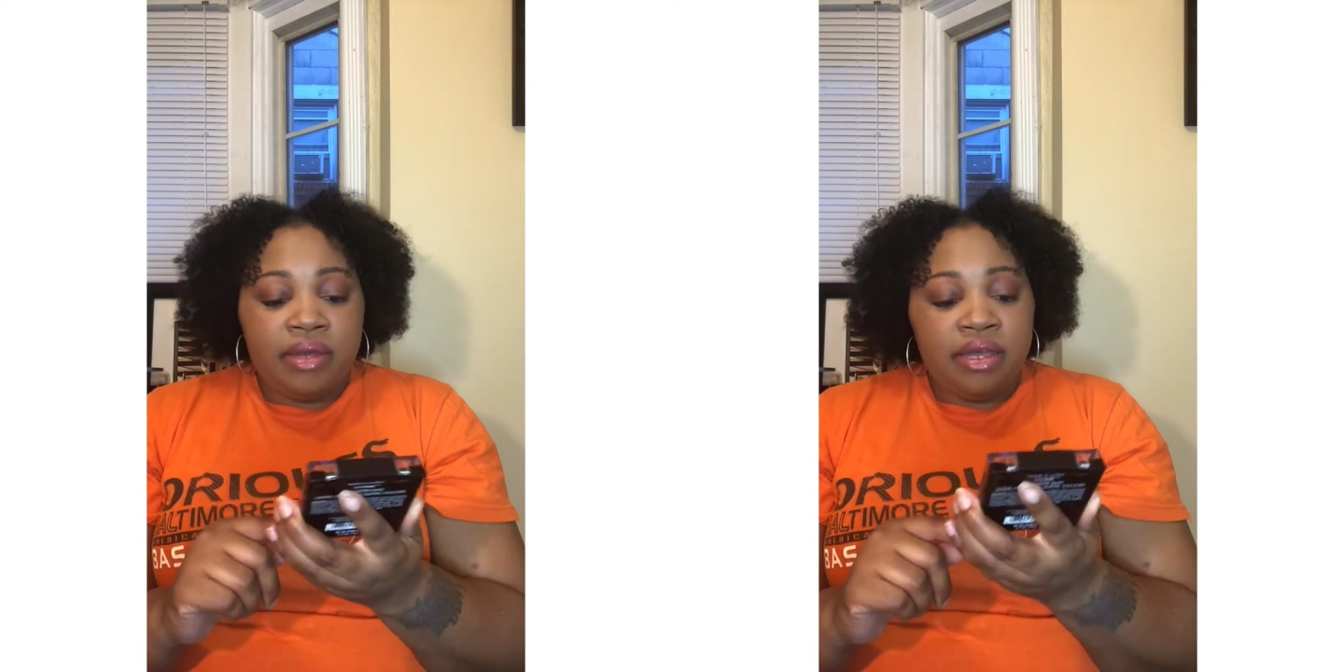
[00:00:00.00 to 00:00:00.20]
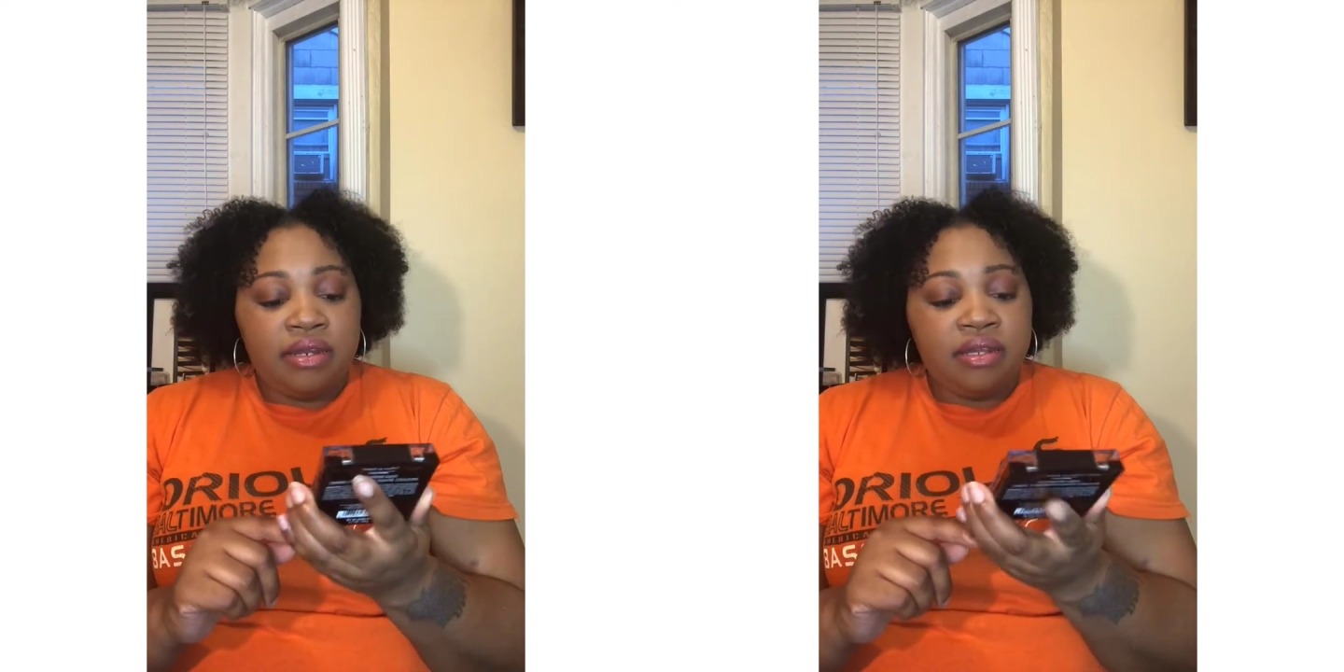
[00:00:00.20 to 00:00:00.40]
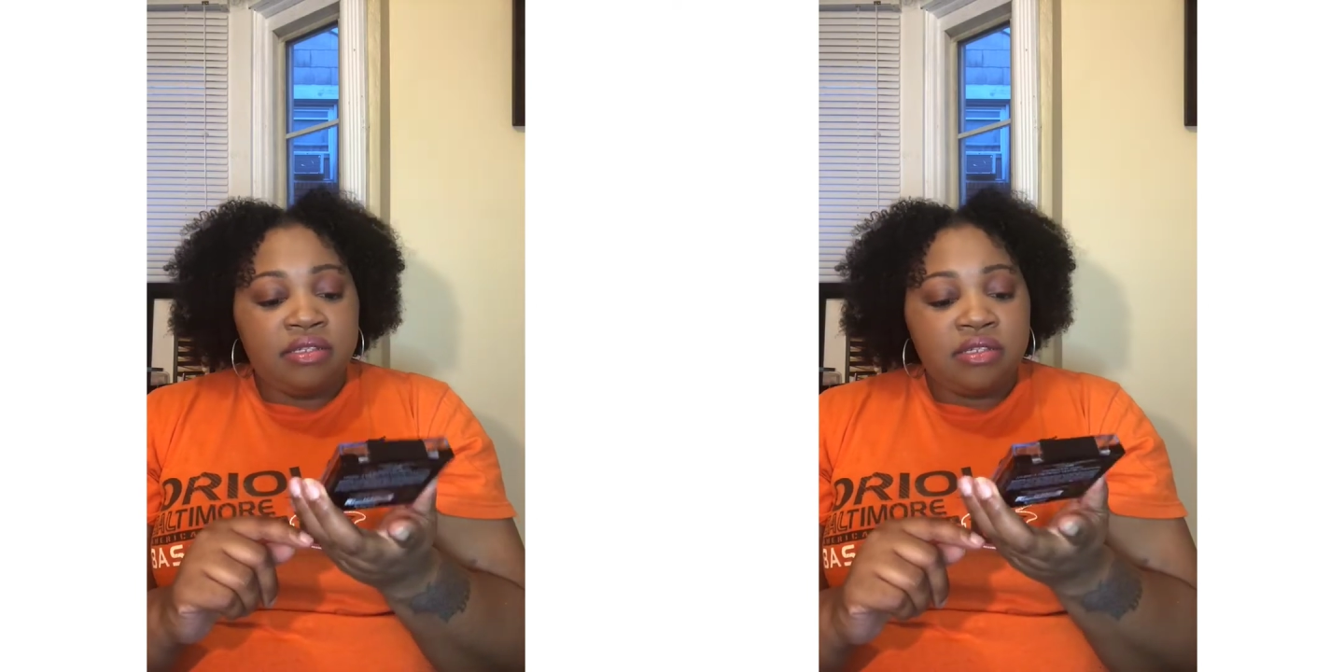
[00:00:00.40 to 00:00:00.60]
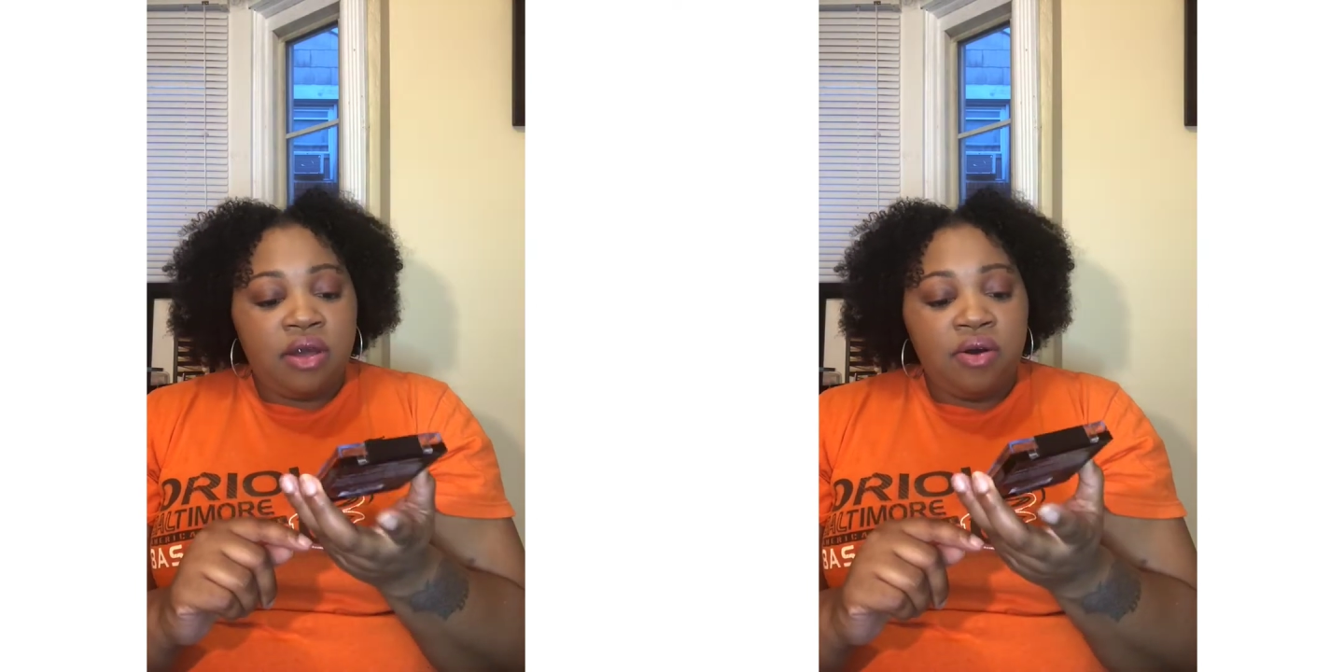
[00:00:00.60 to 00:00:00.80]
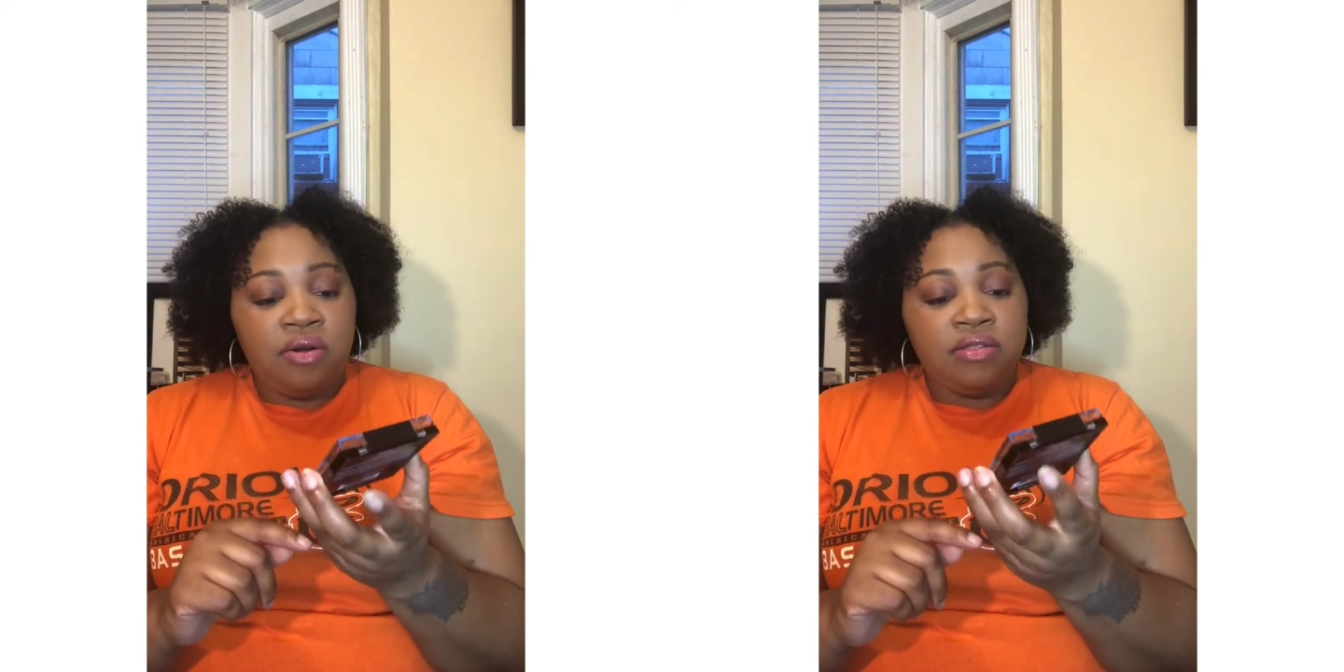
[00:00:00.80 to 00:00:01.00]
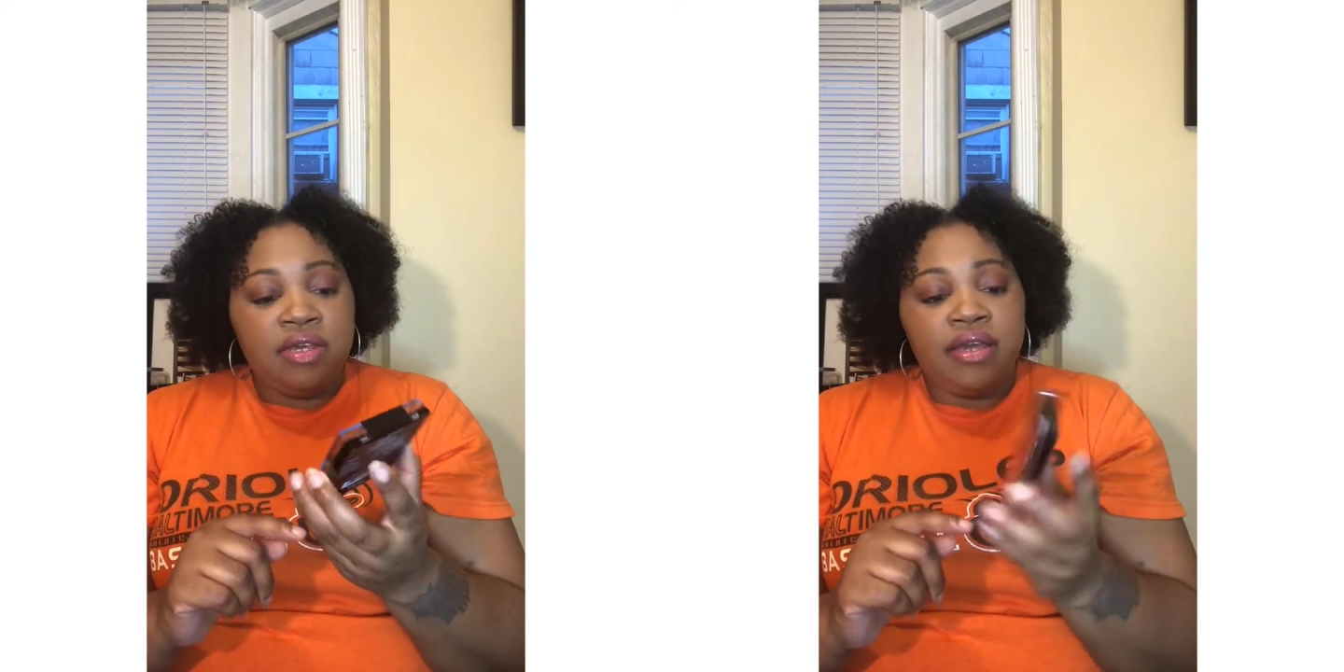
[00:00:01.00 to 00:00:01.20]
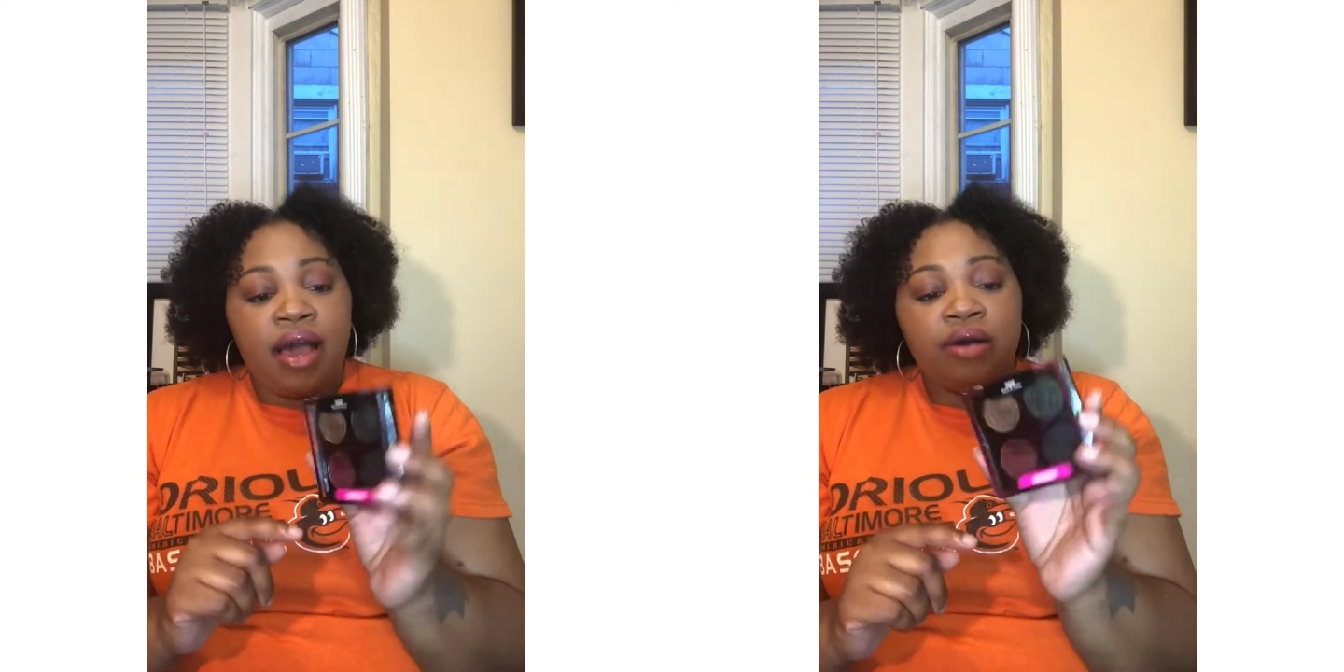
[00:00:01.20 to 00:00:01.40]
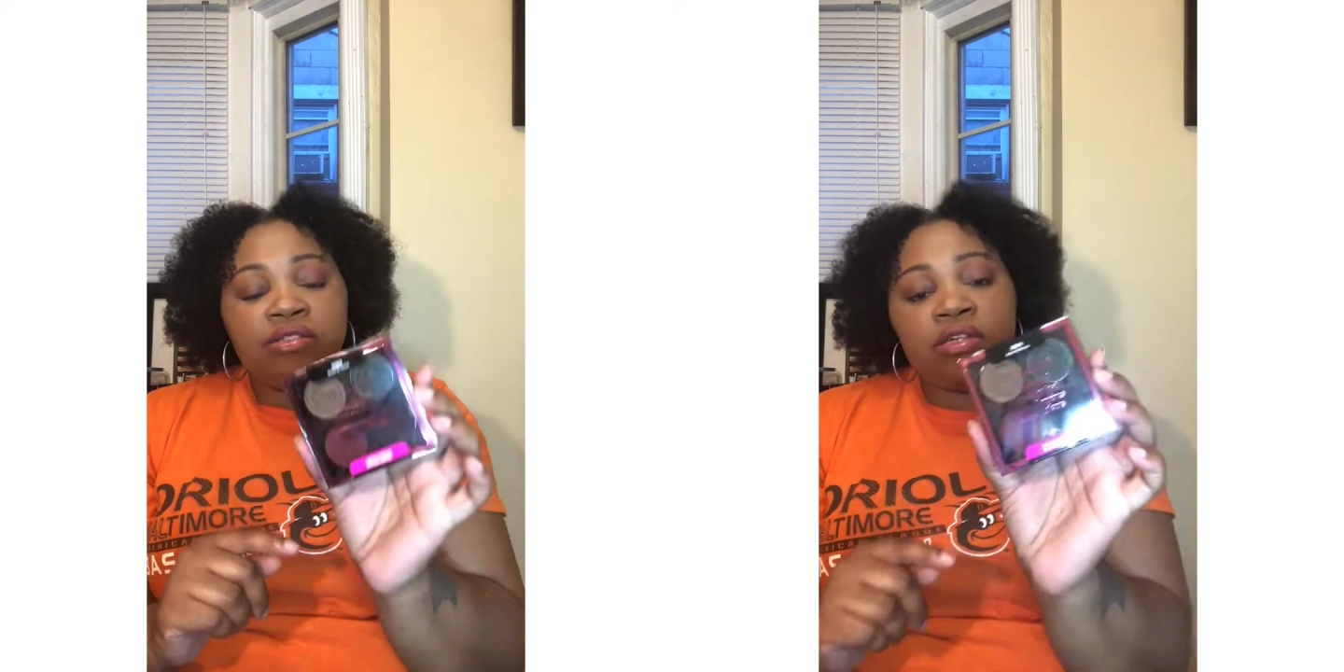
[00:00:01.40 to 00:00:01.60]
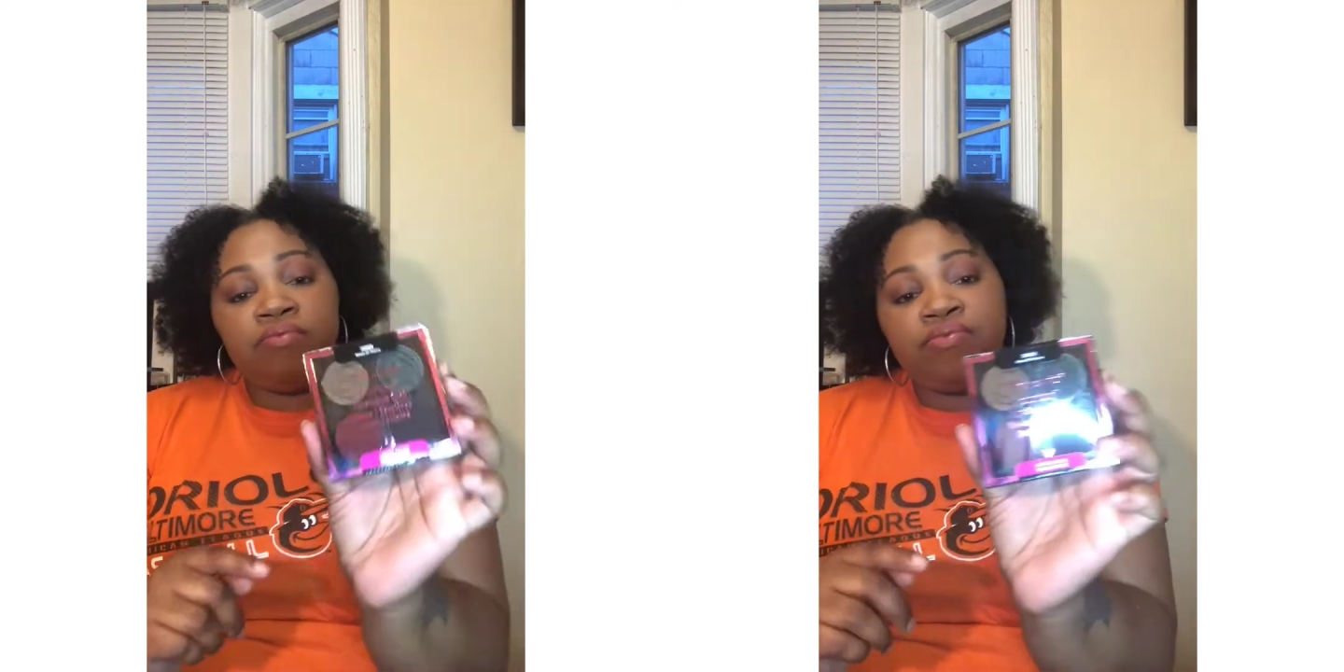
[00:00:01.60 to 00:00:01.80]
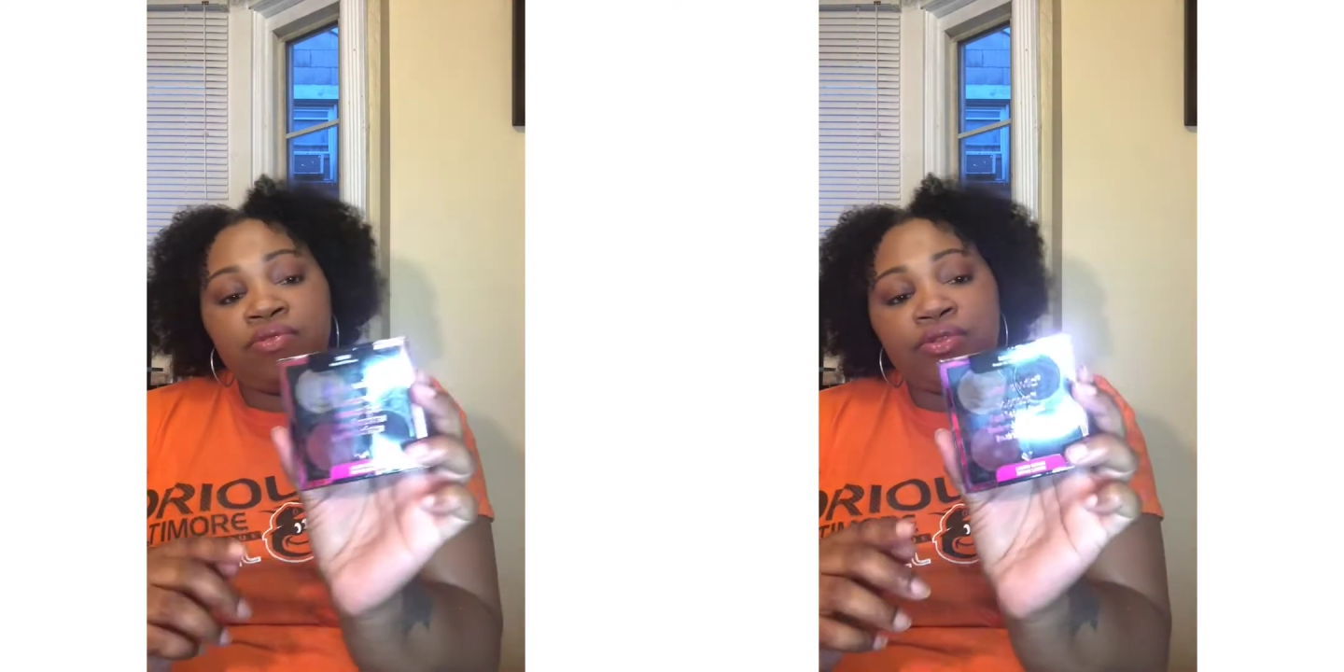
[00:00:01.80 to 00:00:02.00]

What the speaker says: It is called the House of